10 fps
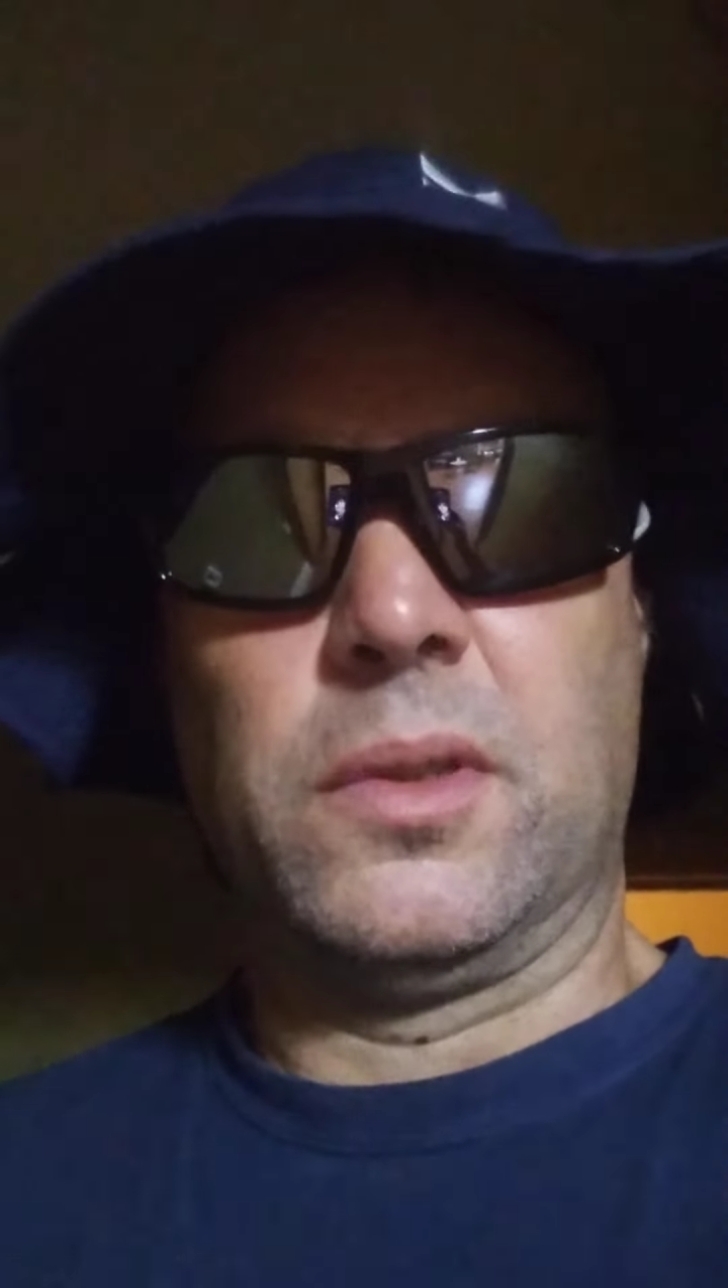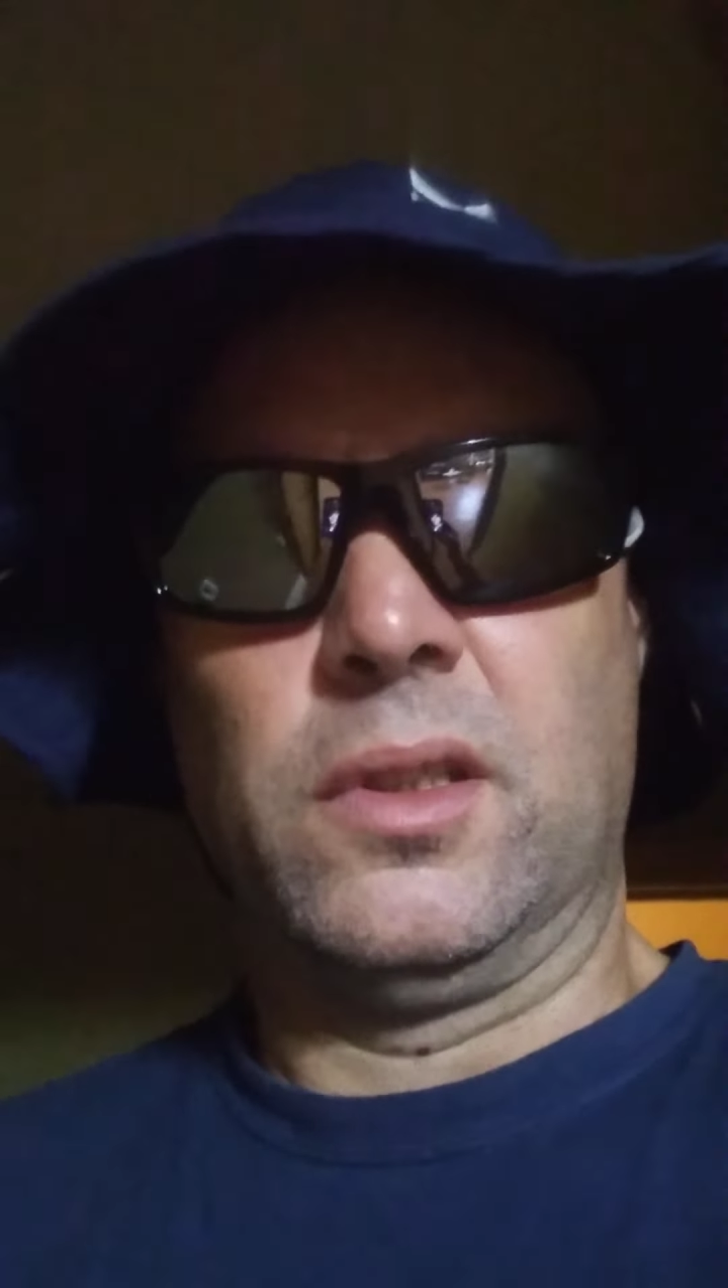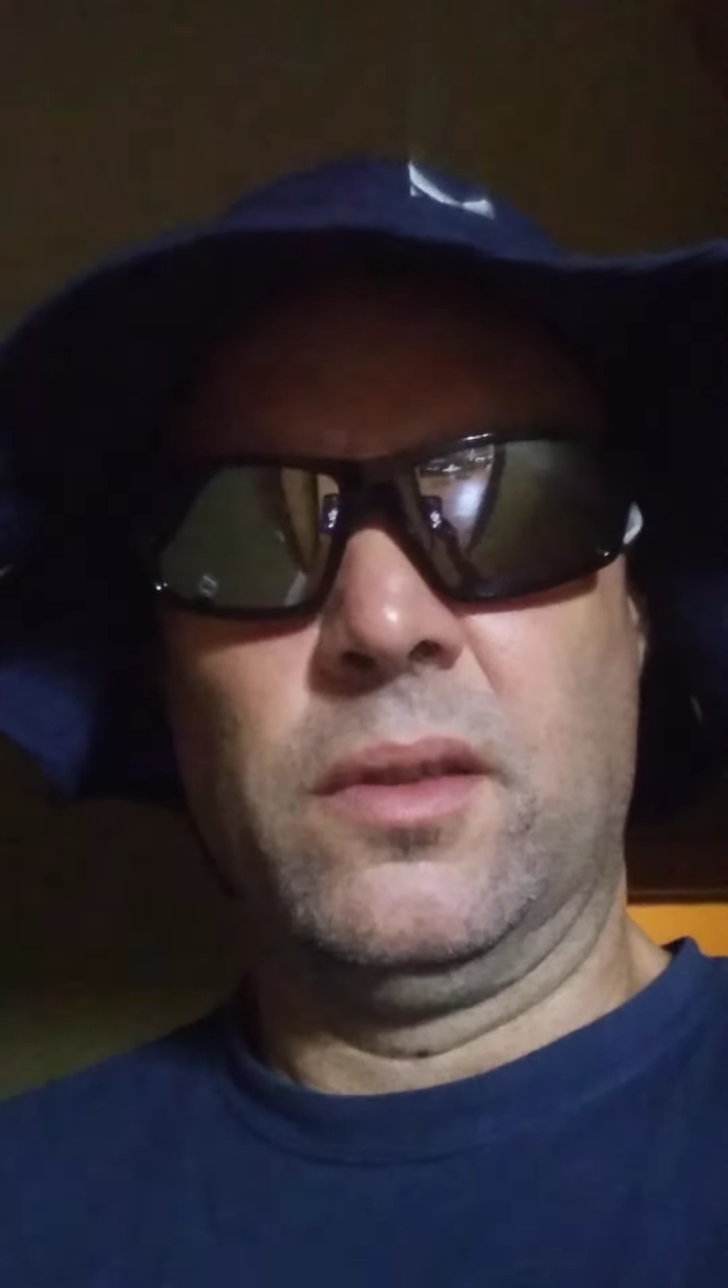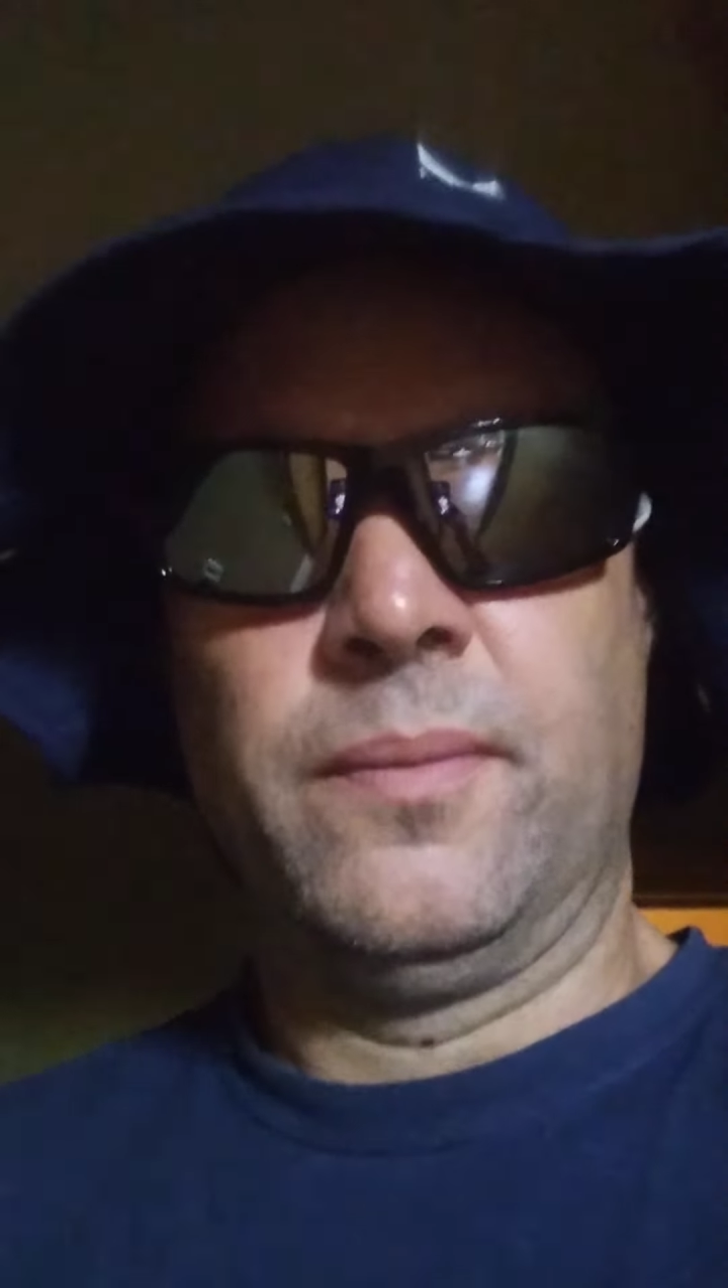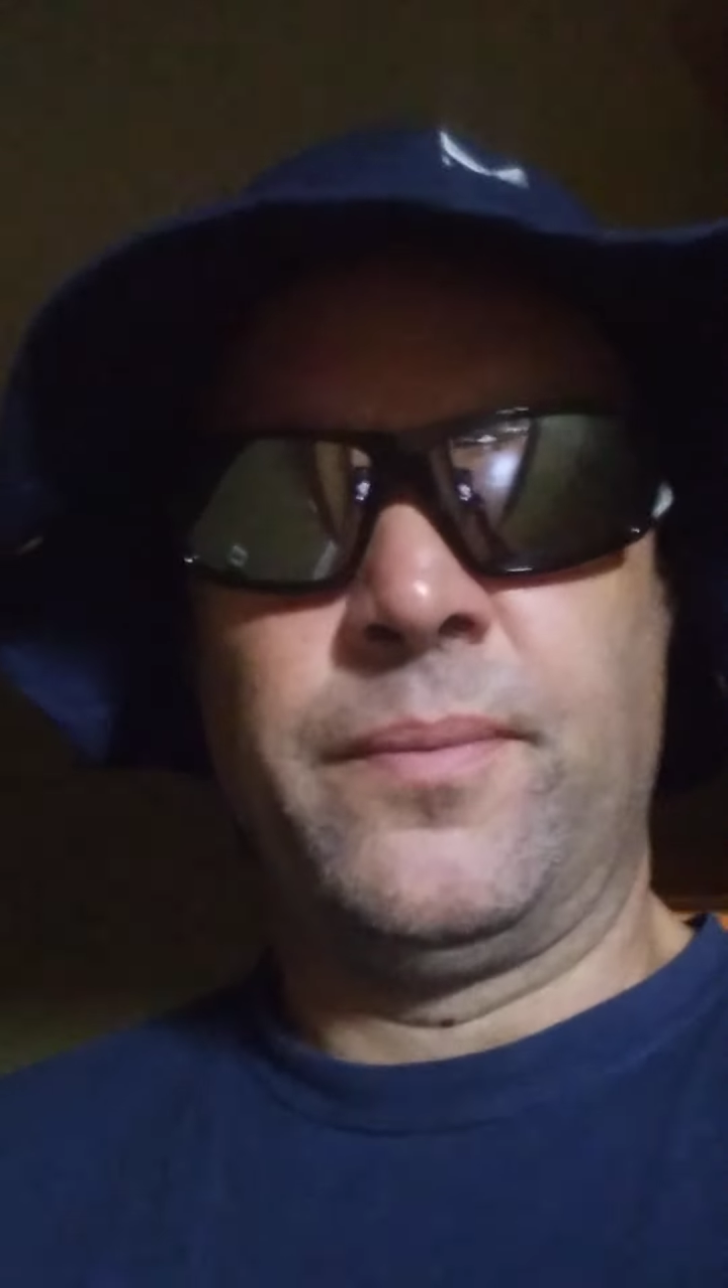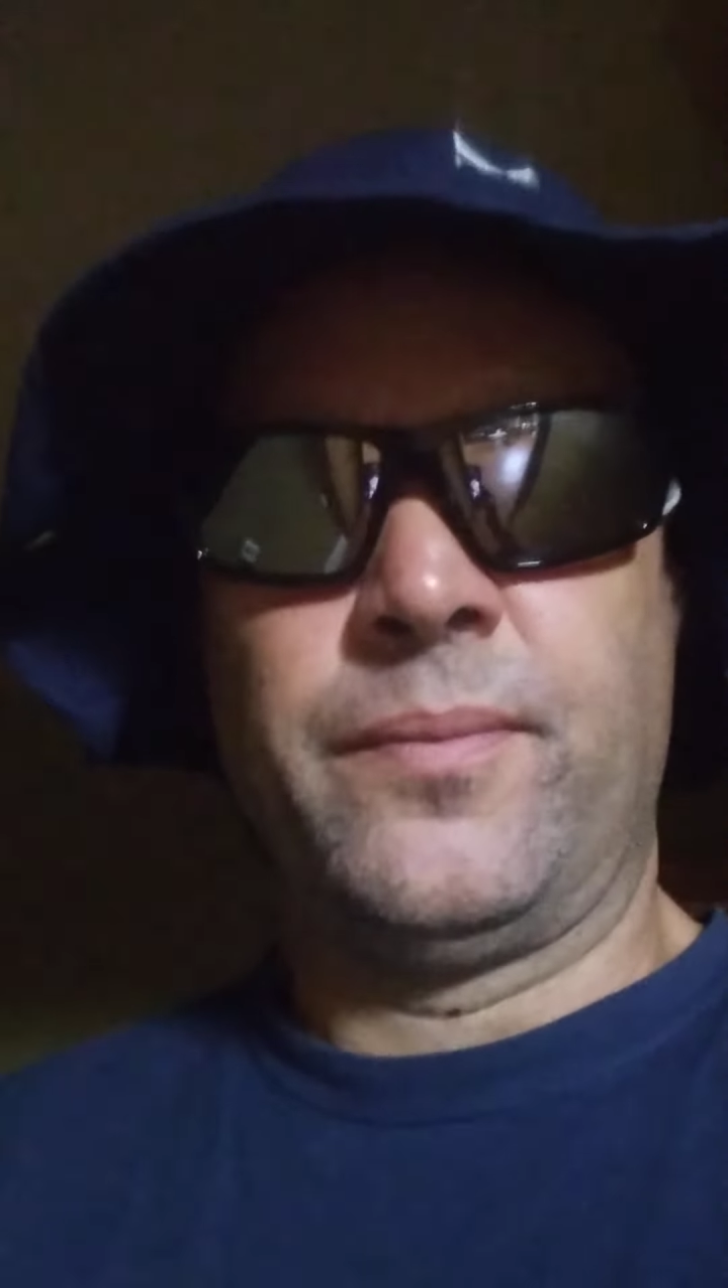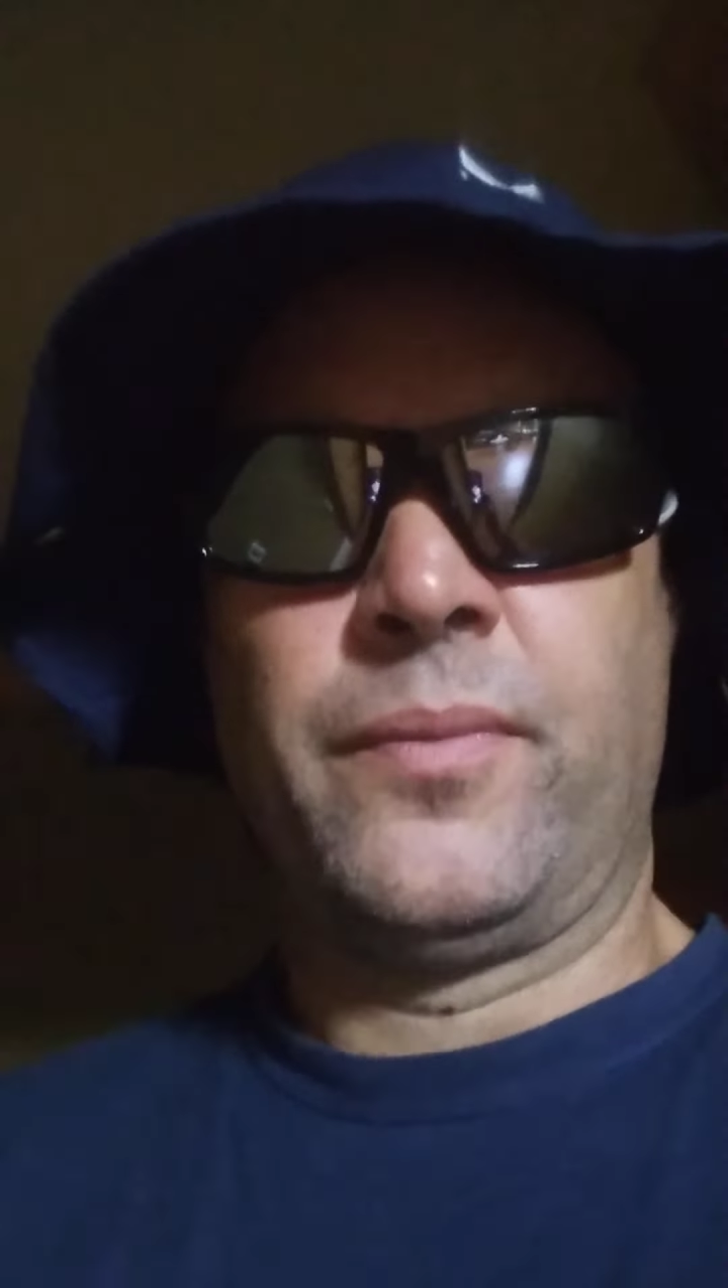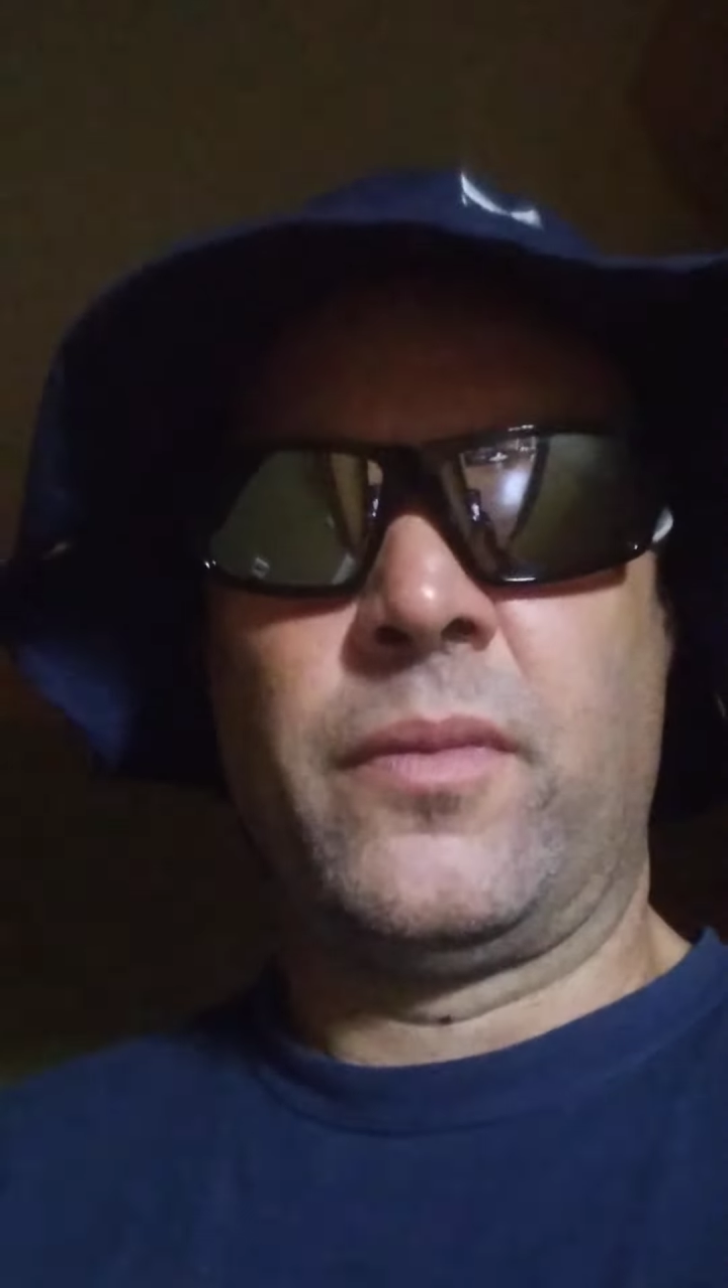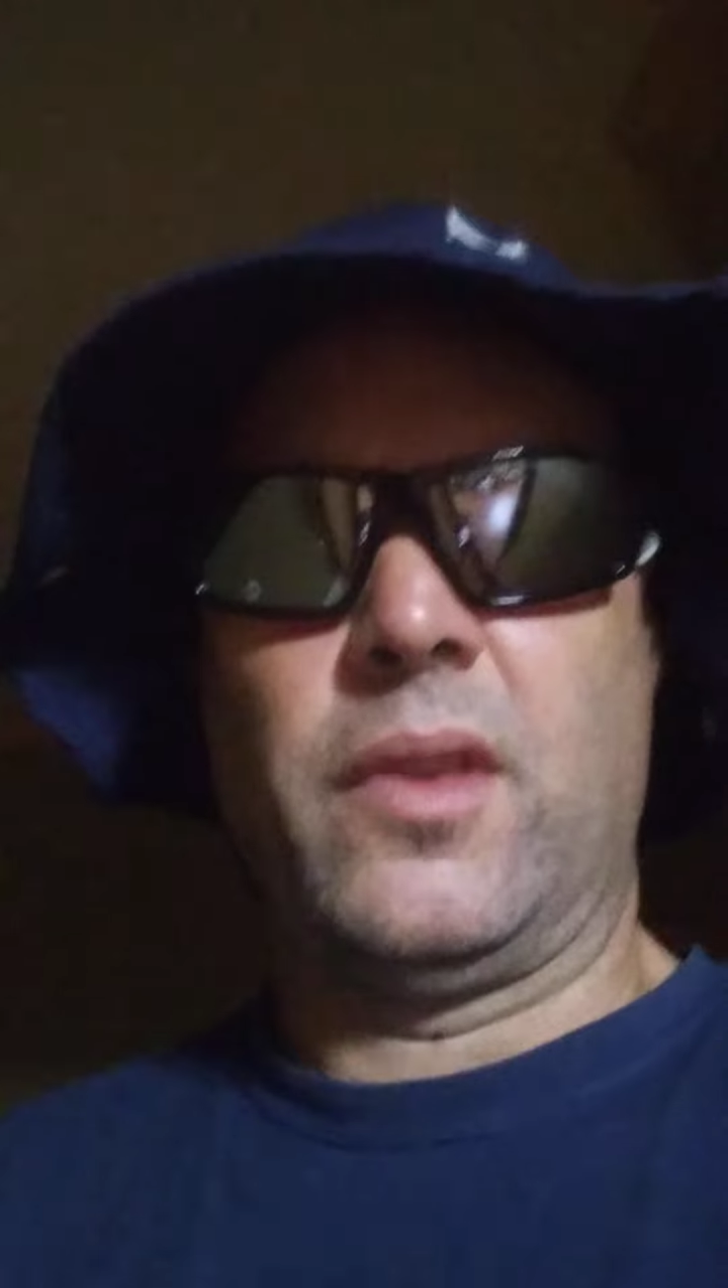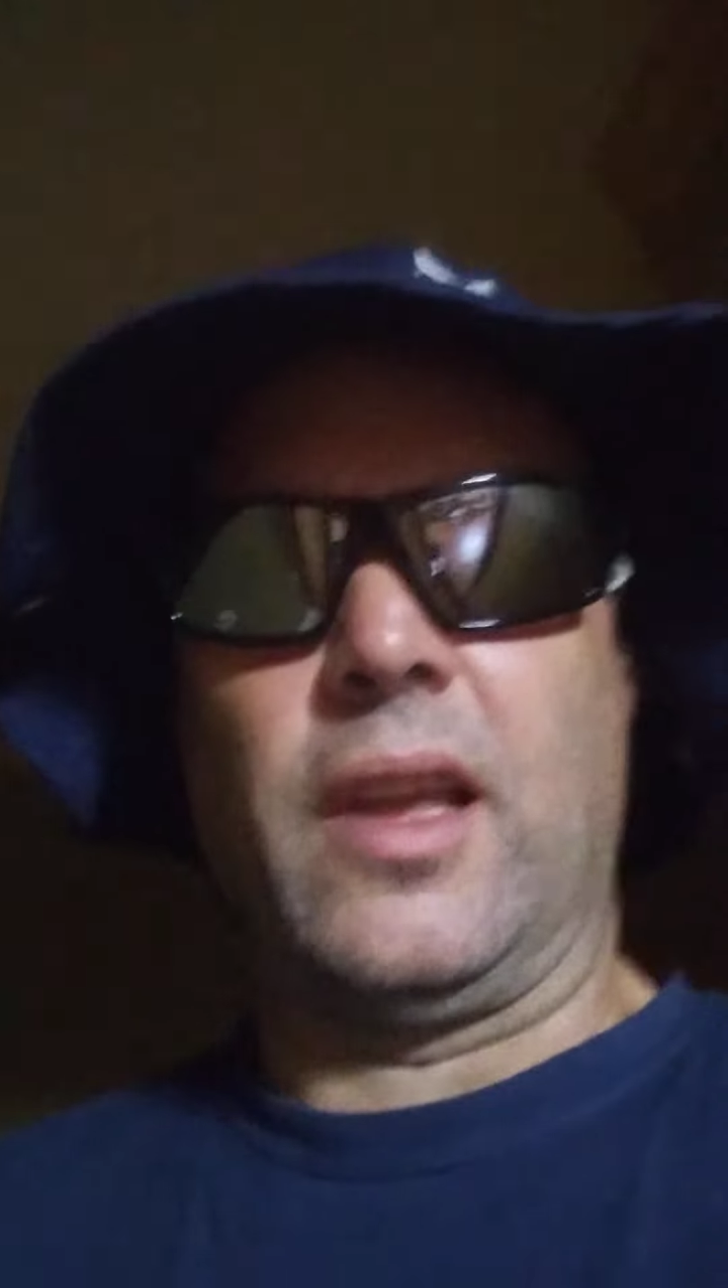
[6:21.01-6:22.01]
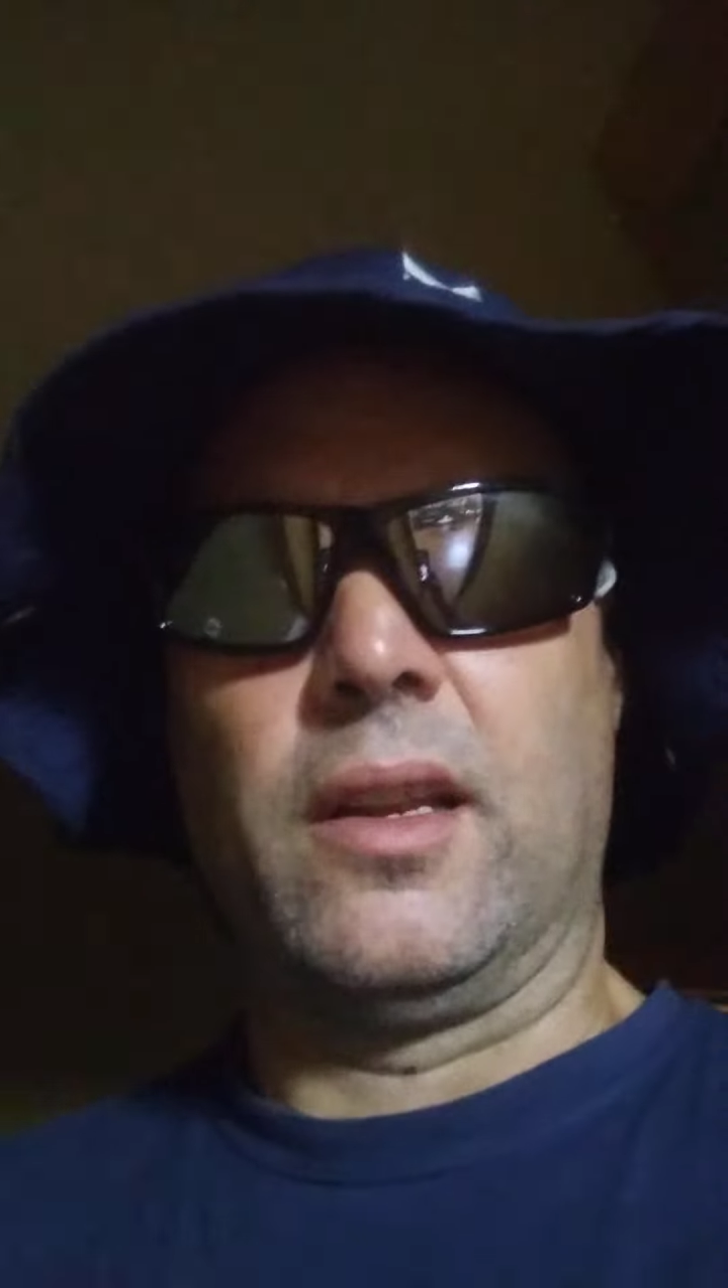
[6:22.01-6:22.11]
And they